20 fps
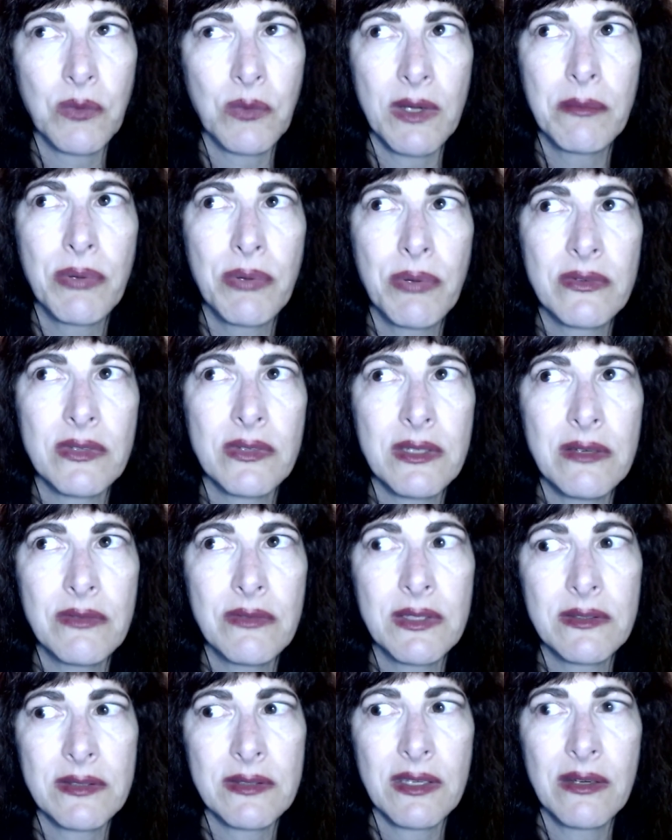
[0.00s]
One person
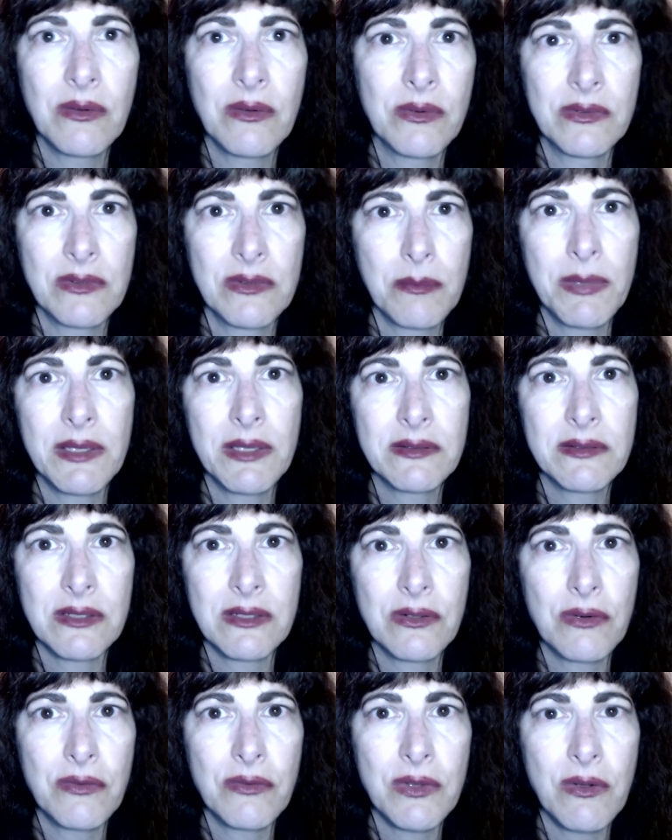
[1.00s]
even said it was the best
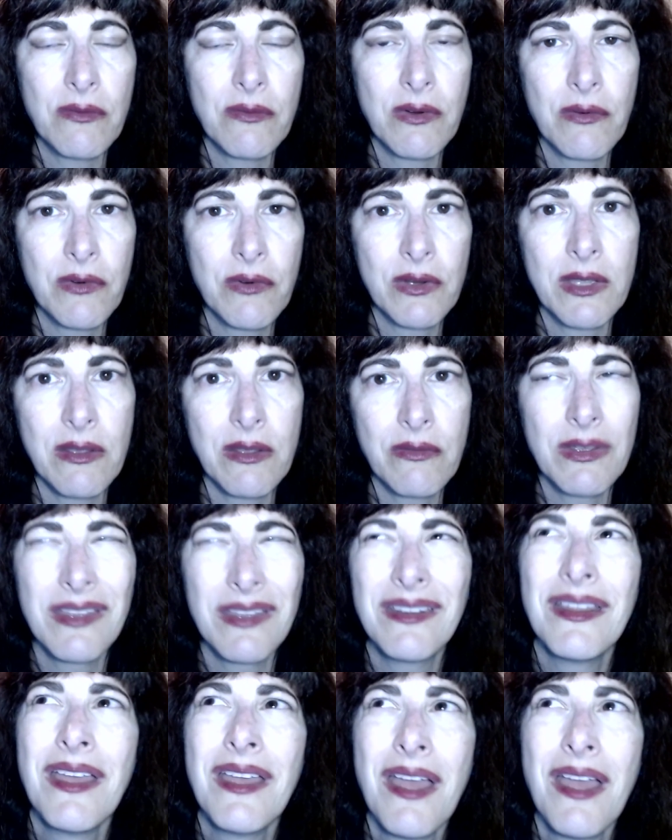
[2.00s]
interview I've ever given.